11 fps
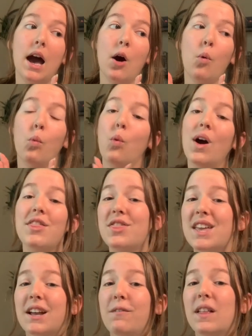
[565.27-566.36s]
one
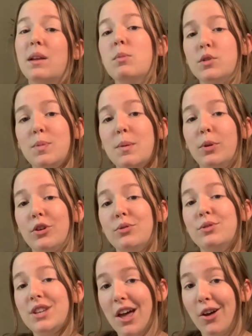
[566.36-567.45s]
thing I feel like most people
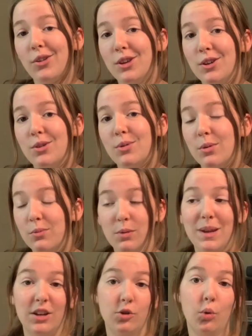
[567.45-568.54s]
don't tell you would
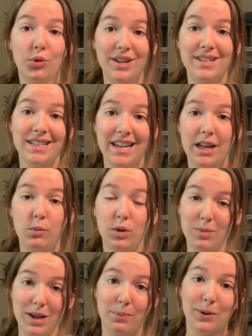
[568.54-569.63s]
be a cool thing to get would
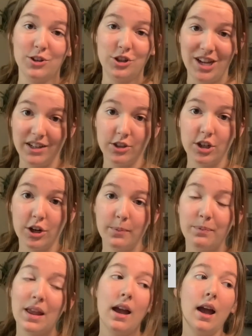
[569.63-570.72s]
be a projector.
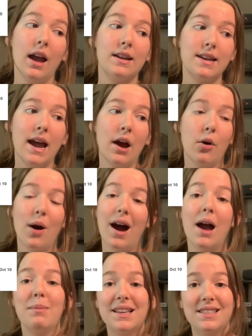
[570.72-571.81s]
Now,
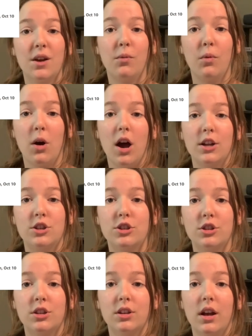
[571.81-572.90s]
I myself
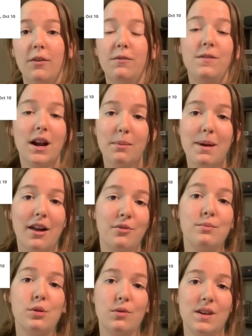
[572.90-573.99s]
watch a fair amount of
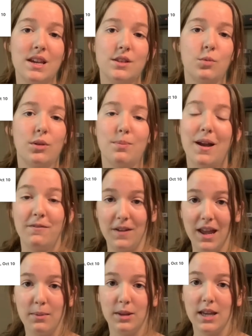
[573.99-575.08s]
movies with my
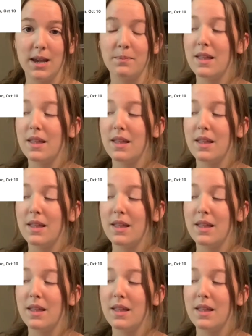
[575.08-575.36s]
family